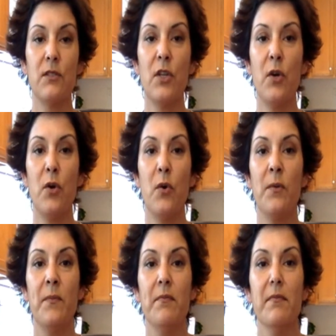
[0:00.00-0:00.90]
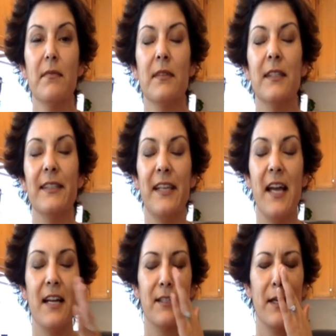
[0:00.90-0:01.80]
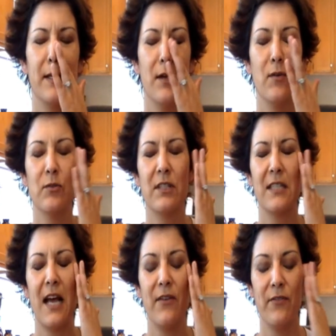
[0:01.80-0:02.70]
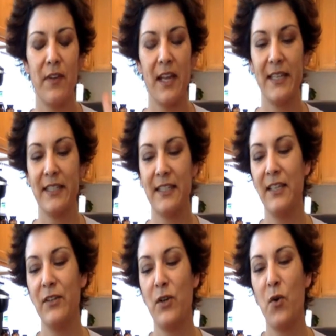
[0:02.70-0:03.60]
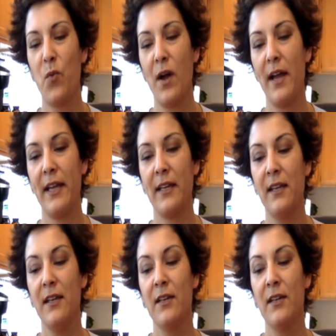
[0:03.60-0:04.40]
So yes, I know, sad face, no wine.